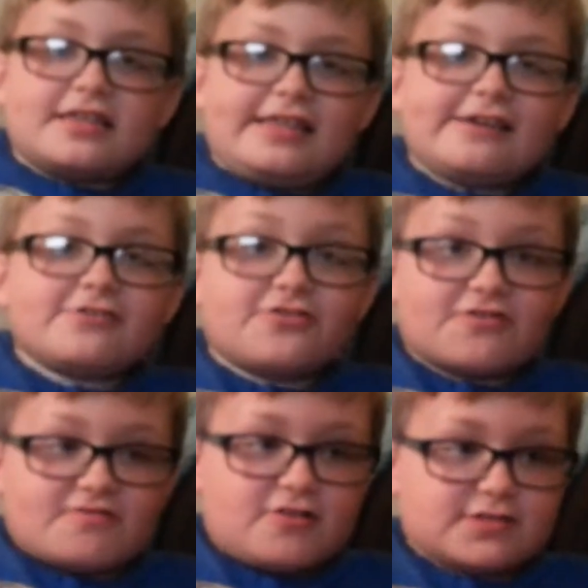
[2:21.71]

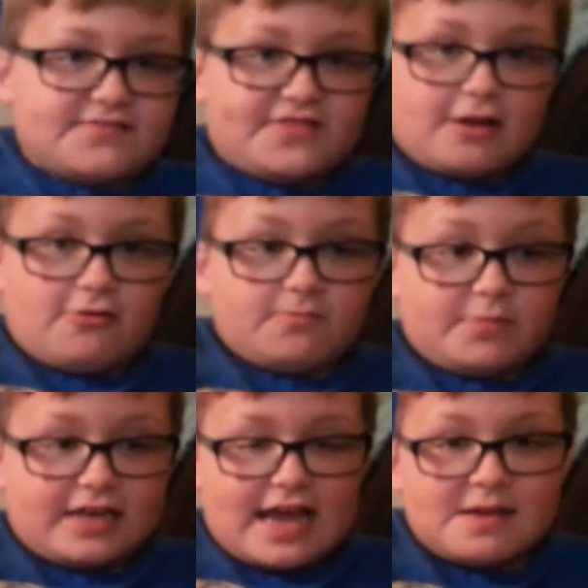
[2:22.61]
Theodore Roosevelt
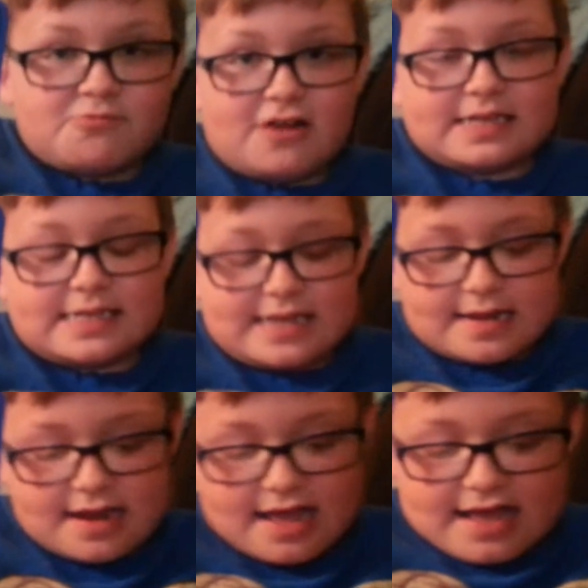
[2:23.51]
became
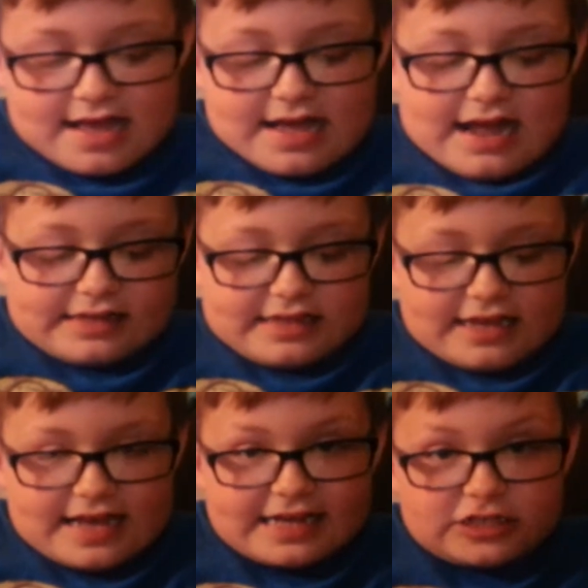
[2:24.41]
president at
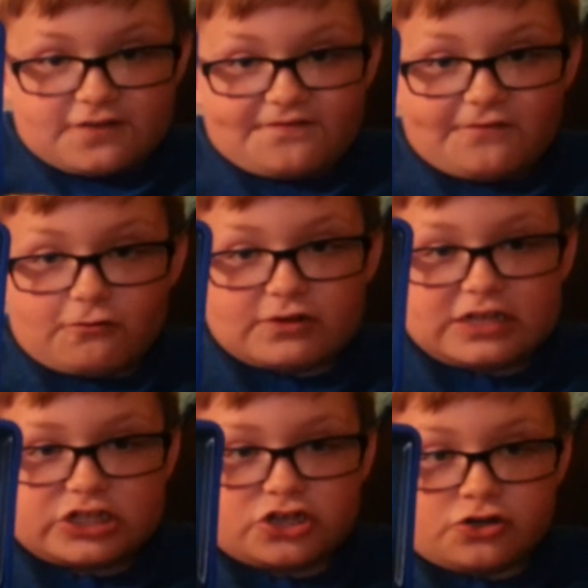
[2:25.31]
the age of
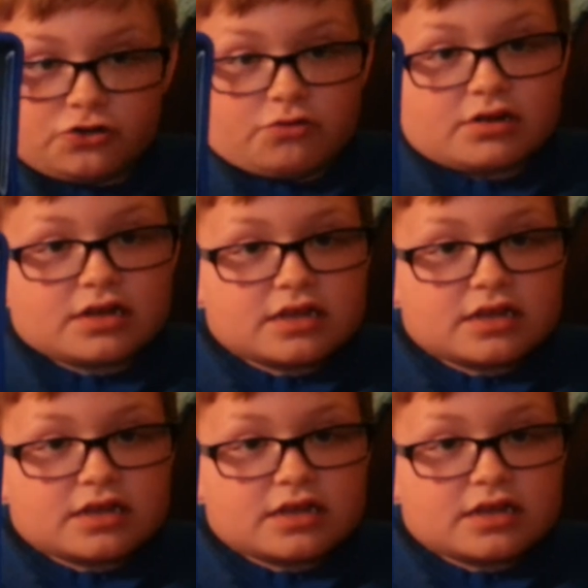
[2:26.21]
42.